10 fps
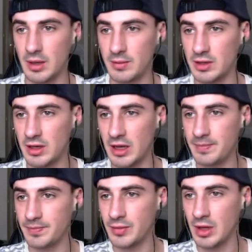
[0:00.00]
chapter today,
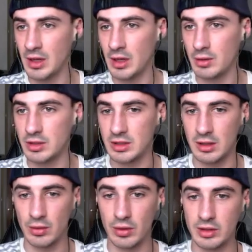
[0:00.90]
which is
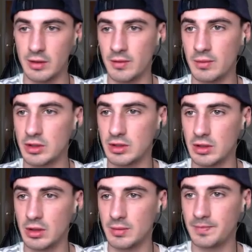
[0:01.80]
the longest of them, which is
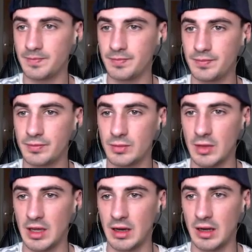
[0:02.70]
good.
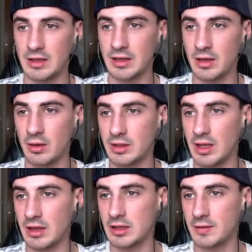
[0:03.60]
Again, I did notice
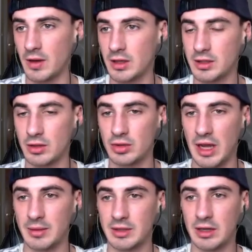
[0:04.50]
that these first two
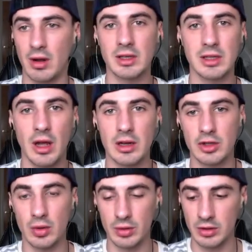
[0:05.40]
chapters here are slightly
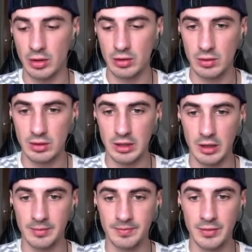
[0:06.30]
shorter than usual,
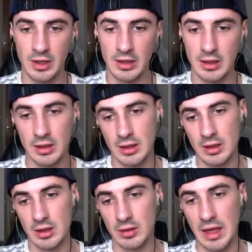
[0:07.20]
so
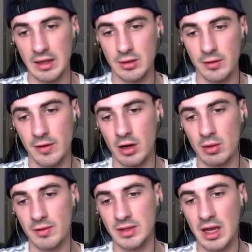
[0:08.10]
we're getting to the
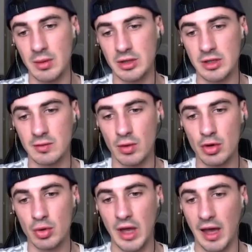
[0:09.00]
final one for today, which is
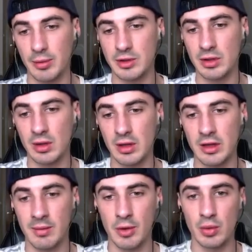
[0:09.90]
Royal Capital
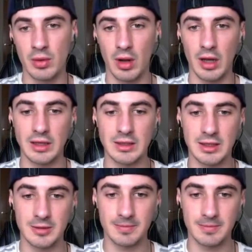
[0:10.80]
in the Moonlight.